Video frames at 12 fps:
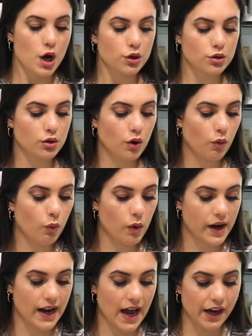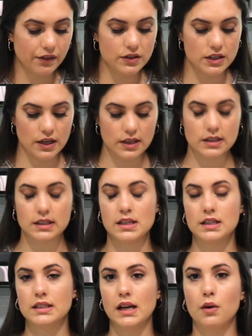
So what I've done, since